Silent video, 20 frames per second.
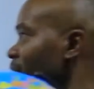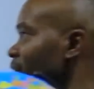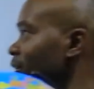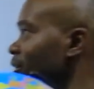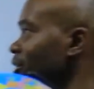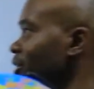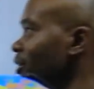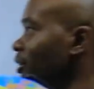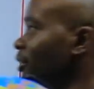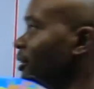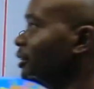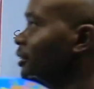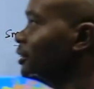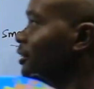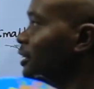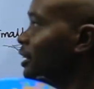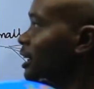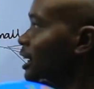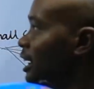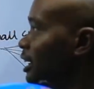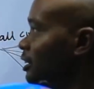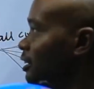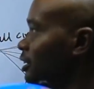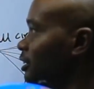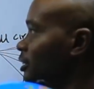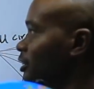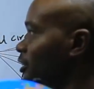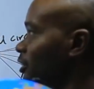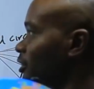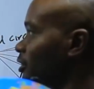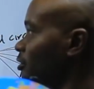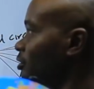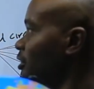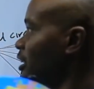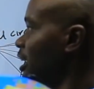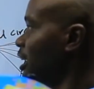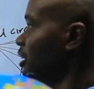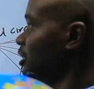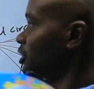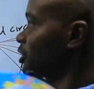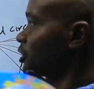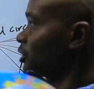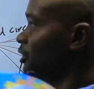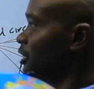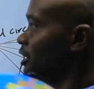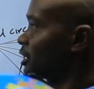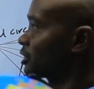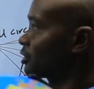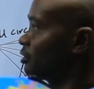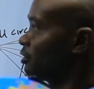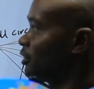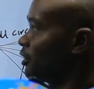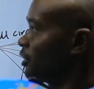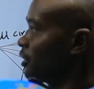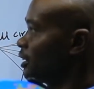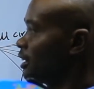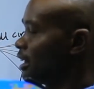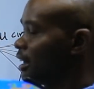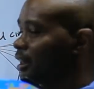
Draw the earth globe and show the small